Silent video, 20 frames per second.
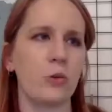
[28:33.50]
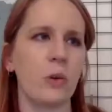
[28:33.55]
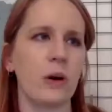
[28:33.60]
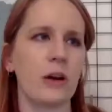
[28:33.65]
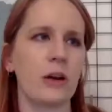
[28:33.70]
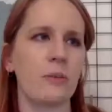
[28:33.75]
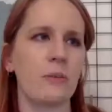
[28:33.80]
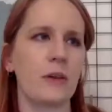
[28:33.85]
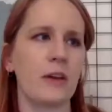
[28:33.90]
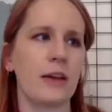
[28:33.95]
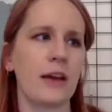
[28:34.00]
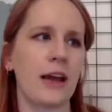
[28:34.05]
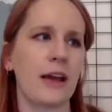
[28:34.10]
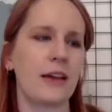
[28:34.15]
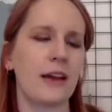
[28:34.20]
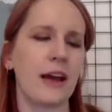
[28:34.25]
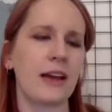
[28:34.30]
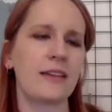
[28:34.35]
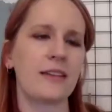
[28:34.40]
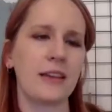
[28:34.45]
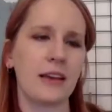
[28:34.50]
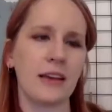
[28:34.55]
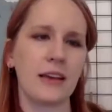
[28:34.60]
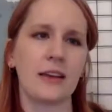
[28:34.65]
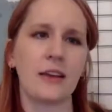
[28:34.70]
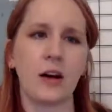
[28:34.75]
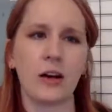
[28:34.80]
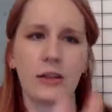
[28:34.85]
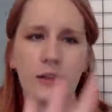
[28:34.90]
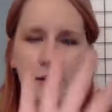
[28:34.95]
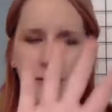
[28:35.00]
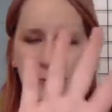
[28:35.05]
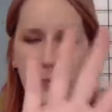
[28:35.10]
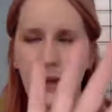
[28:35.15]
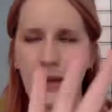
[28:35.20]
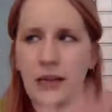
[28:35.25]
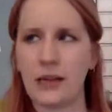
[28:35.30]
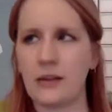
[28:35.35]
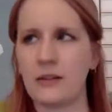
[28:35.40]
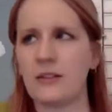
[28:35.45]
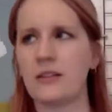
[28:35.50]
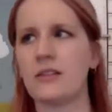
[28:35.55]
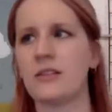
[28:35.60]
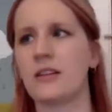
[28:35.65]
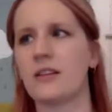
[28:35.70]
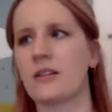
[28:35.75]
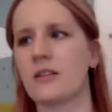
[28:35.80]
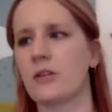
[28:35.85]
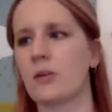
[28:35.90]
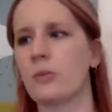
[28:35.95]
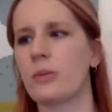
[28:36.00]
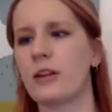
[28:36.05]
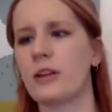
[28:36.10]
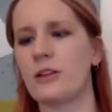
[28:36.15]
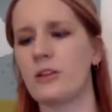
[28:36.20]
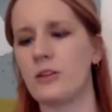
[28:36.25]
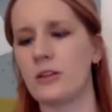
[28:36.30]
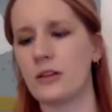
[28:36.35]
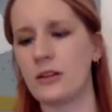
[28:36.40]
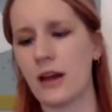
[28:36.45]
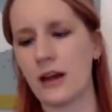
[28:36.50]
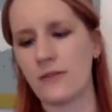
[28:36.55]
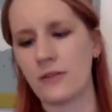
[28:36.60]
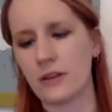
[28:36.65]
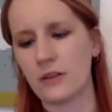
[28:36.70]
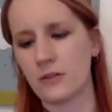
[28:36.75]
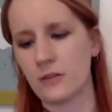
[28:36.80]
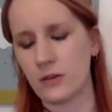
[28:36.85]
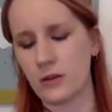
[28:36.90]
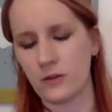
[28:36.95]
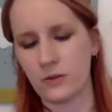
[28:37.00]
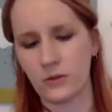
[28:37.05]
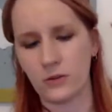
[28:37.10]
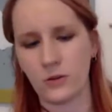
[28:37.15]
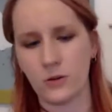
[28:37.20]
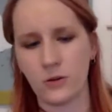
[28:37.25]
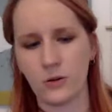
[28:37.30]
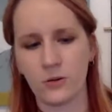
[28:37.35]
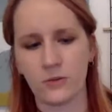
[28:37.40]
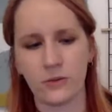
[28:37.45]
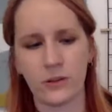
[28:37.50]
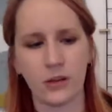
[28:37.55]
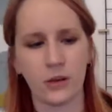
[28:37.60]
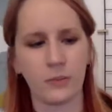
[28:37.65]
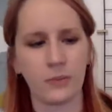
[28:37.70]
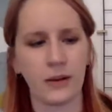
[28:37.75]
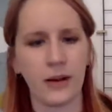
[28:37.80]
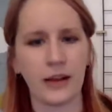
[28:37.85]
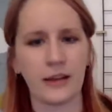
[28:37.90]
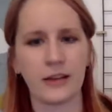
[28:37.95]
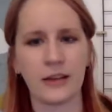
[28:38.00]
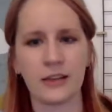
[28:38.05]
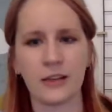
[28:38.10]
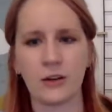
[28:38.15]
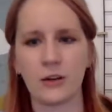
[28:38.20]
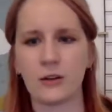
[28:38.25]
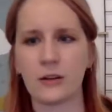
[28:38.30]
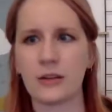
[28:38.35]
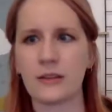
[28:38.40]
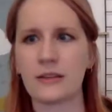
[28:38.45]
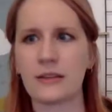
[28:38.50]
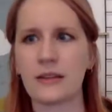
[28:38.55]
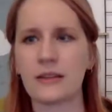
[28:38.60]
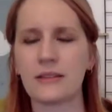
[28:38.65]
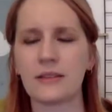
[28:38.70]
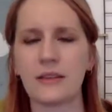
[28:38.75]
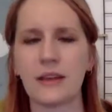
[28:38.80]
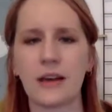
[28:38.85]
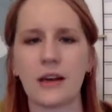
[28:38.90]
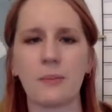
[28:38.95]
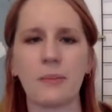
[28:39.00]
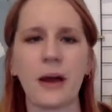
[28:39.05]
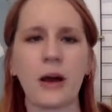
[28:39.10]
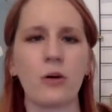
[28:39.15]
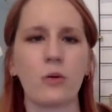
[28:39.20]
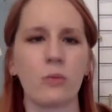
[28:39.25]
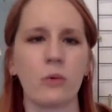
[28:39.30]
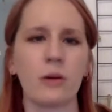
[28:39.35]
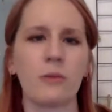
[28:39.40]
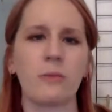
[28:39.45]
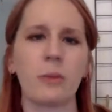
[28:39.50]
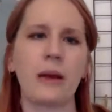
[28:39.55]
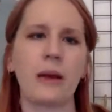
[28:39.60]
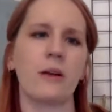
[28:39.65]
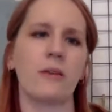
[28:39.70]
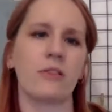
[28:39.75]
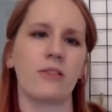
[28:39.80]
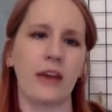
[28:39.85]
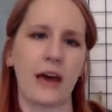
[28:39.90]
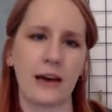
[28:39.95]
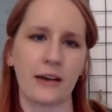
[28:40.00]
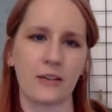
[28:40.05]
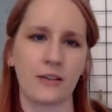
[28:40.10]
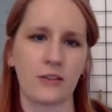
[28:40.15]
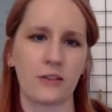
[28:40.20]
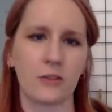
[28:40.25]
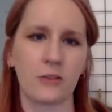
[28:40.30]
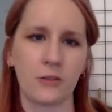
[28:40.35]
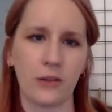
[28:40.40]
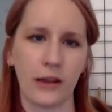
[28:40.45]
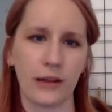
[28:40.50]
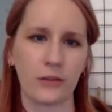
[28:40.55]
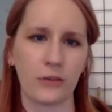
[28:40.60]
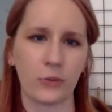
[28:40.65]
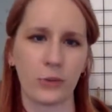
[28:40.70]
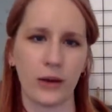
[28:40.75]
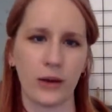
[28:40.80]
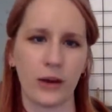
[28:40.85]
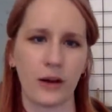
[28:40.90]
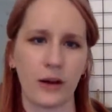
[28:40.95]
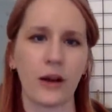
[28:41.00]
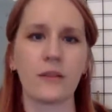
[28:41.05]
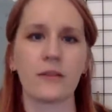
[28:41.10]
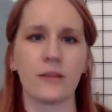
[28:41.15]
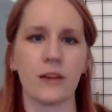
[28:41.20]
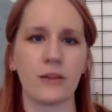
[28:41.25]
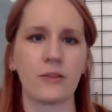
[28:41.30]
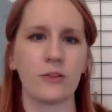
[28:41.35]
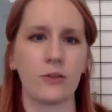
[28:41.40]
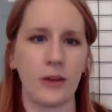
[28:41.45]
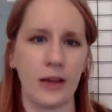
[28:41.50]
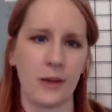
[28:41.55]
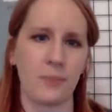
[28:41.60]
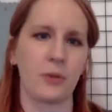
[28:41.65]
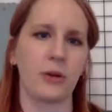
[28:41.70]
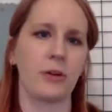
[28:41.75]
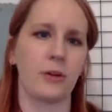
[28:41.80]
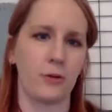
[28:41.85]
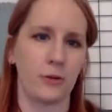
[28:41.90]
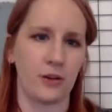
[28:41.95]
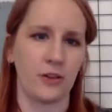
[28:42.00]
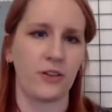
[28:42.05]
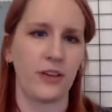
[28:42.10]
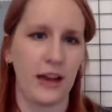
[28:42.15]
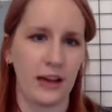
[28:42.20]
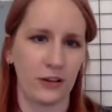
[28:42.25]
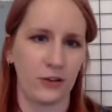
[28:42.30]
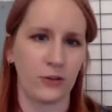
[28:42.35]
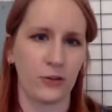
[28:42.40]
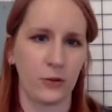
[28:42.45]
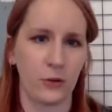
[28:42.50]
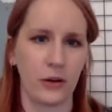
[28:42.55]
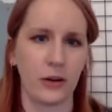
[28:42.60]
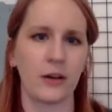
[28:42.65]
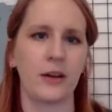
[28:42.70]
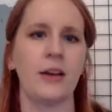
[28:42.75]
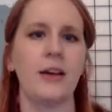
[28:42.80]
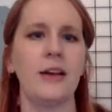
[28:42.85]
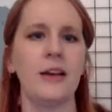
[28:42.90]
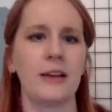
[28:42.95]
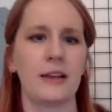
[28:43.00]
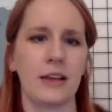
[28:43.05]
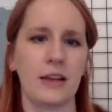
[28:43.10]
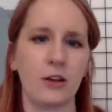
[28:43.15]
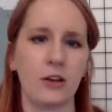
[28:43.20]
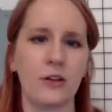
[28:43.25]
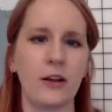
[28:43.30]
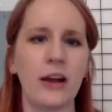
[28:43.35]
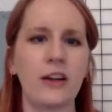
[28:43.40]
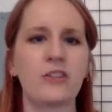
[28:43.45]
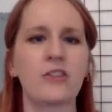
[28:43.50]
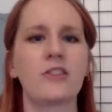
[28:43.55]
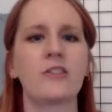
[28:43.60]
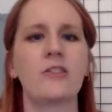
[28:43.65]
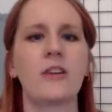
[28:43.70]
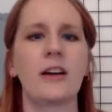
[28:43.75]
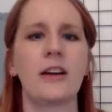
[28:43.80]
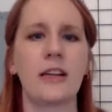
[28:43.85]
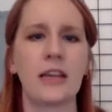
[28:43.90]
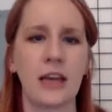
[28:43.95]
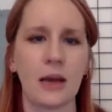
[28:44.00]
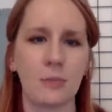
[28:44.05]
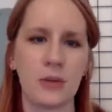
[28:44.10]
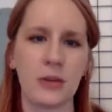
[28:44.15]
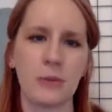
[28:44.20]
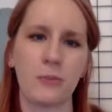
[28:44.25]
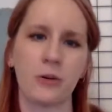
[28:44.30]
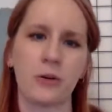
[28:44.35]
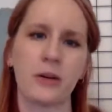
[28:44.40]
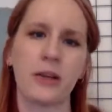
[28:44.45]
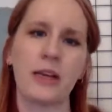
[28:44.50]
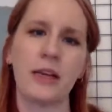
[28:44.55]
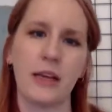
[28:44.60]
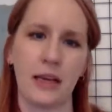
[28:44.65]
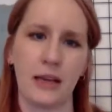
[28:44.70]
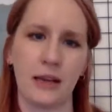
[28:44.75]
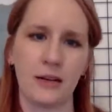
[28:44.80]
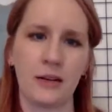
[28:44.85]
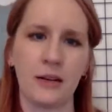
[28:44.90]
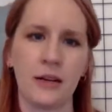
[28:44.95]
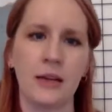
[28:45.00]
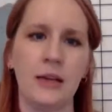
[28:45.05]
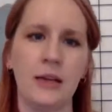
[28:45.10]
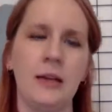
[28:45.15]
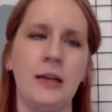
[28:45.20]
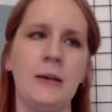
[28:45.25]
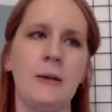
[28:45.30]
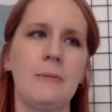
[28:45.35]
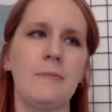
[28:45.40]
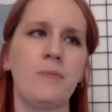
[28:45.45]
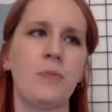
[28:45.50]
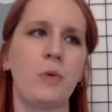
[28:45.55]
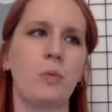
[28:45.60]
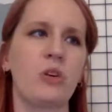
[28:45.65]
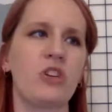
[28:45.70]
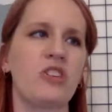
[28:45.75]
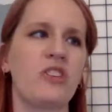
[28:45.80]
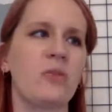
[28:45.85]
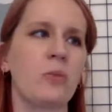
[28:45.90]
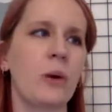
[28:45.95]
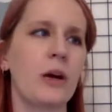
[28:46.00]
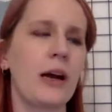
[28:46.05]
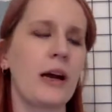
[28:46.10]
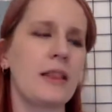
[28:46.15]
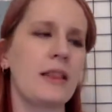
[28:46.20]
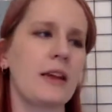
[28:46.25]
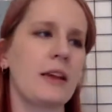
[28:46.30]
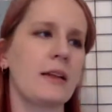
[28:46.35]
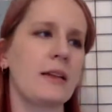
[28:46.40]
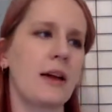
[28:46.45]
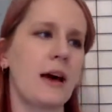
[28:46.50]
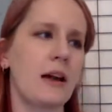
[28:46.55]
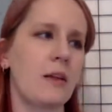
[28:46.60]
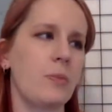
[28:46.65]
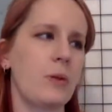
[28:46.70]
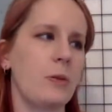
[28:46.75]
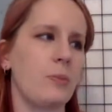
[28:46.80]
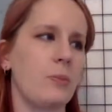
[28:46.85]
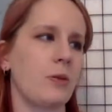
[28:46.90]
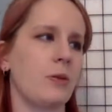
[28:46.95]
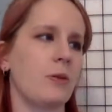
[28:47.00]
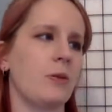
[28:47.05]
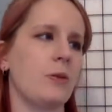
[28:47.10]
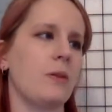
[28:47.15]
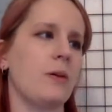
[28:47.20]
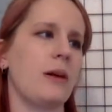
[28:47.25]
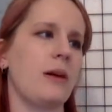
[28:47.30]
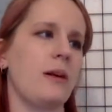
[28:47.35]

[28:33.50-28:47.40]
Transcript: want to, and I say it on this page a little bit, you can dive into it if you go over there, but it's not about what pair of socks do you like to wear, unless you happen to own a sock store. Like, you're not just trying to get people in, which is where I think a lot of people